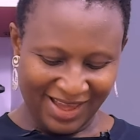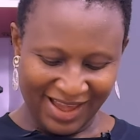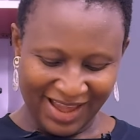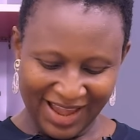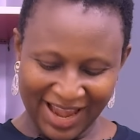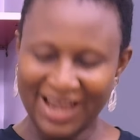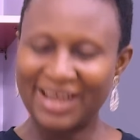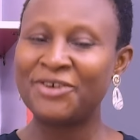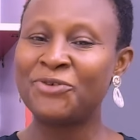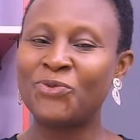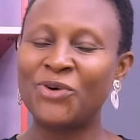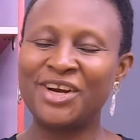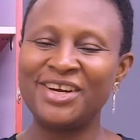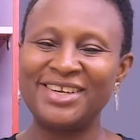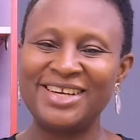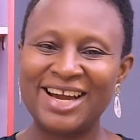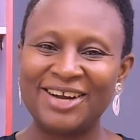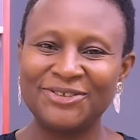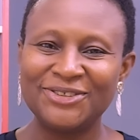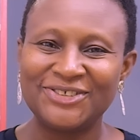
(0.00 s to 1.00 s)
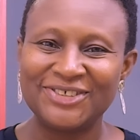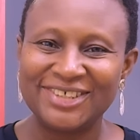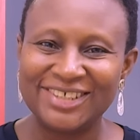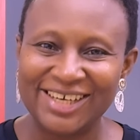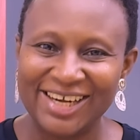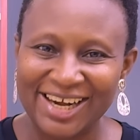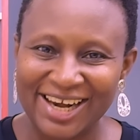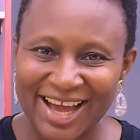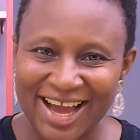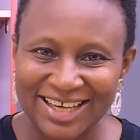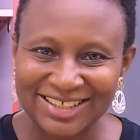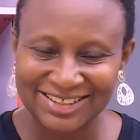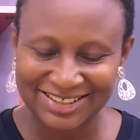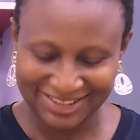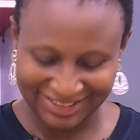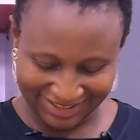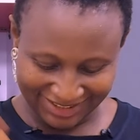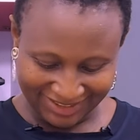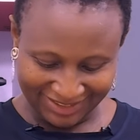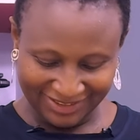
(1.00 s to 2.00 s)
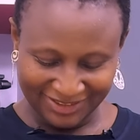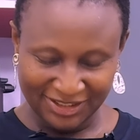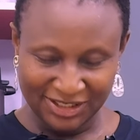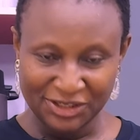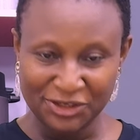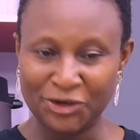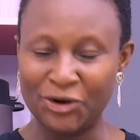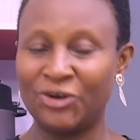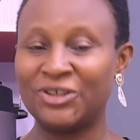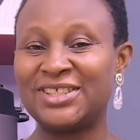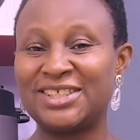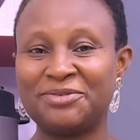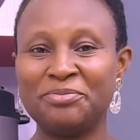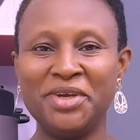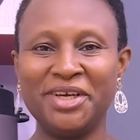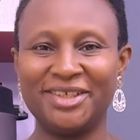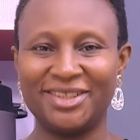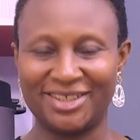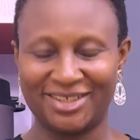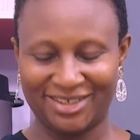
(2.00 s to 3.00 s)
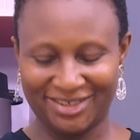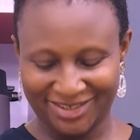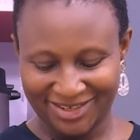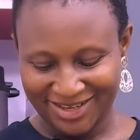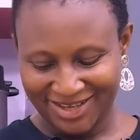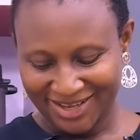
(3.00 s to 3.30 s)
And we're down to the last nut milk.